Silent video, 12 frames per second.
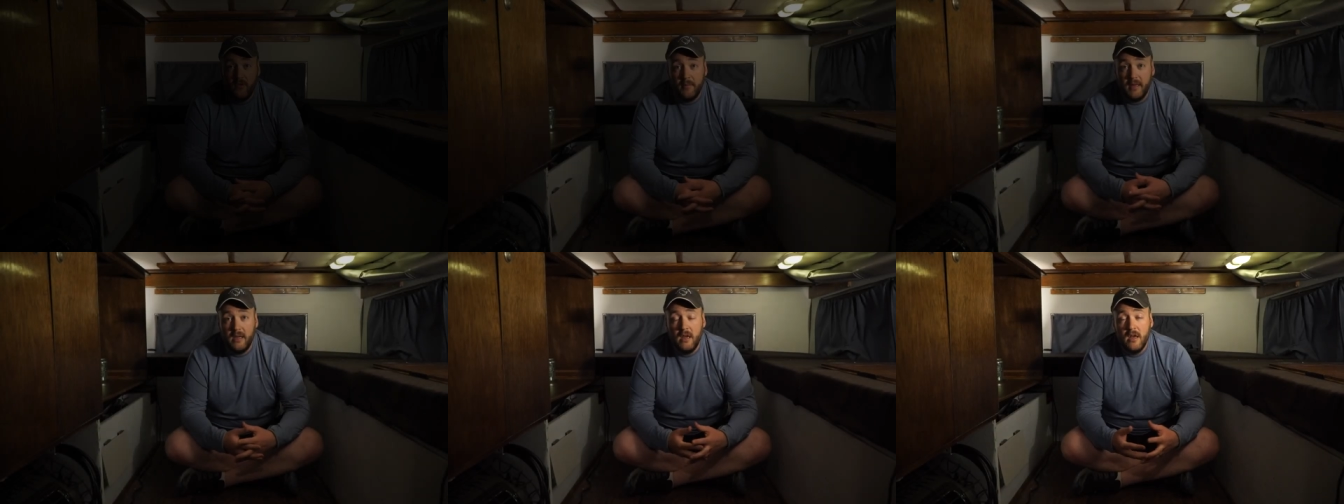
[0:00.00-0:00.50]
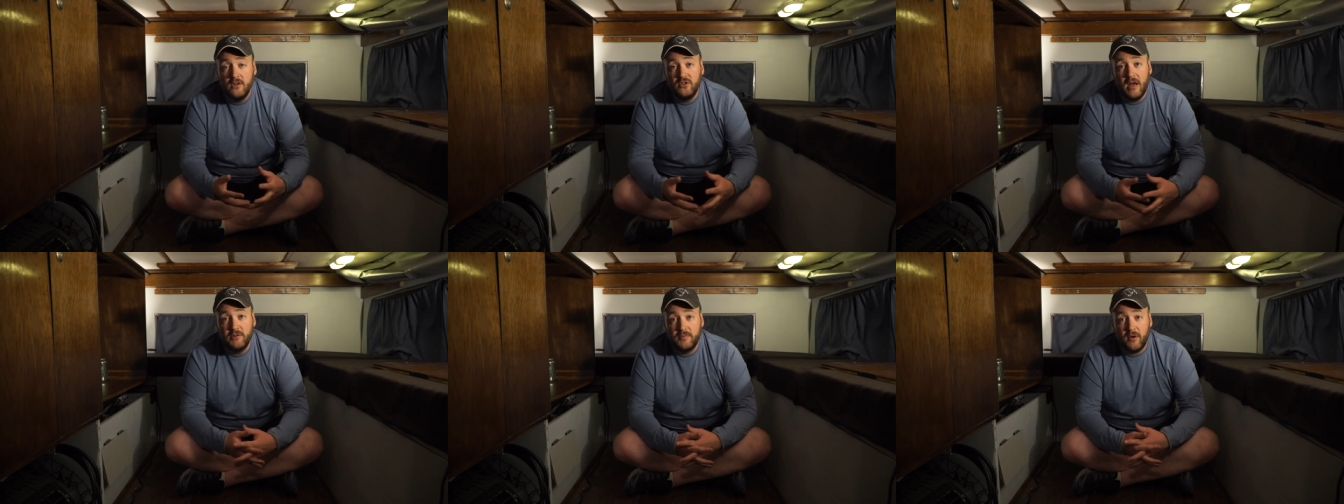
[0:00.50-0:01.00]
for me. So
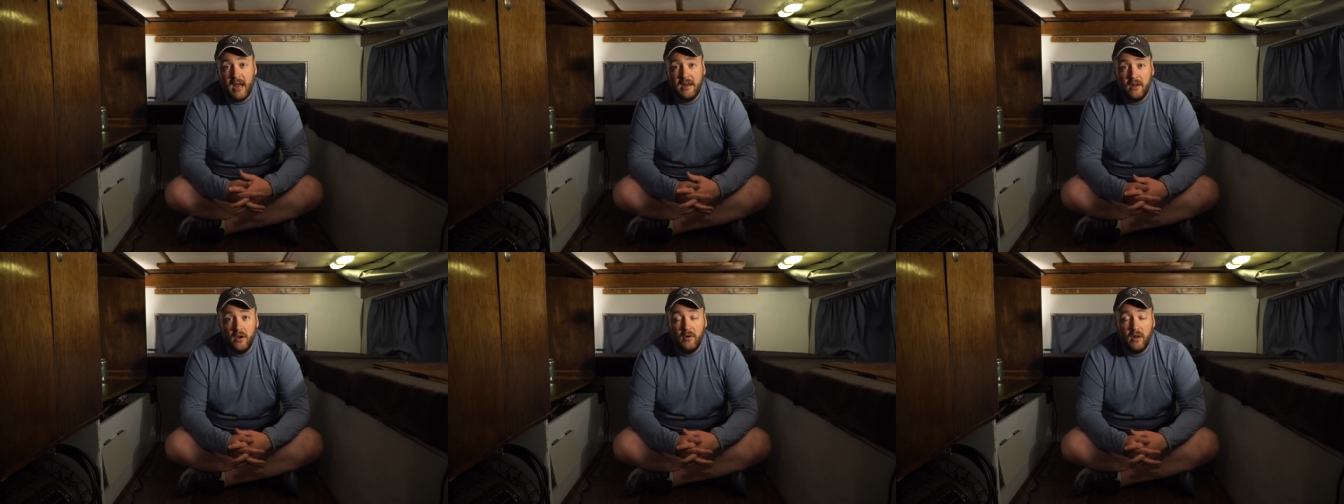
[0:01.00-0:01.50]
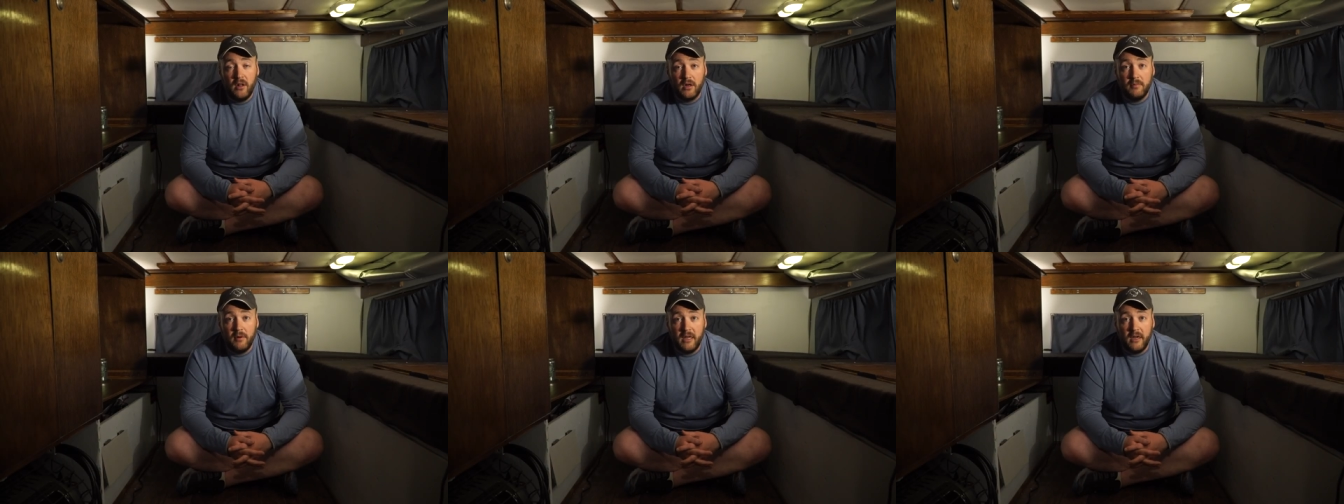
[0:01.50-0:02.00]
that was brand new and it
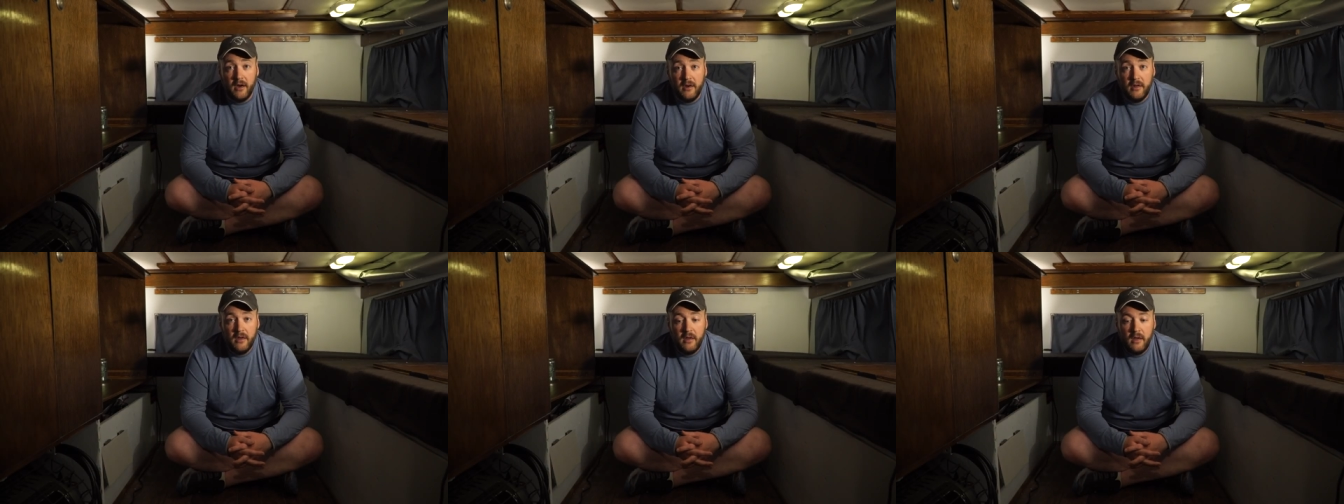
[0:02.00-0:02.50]
looked pretty good.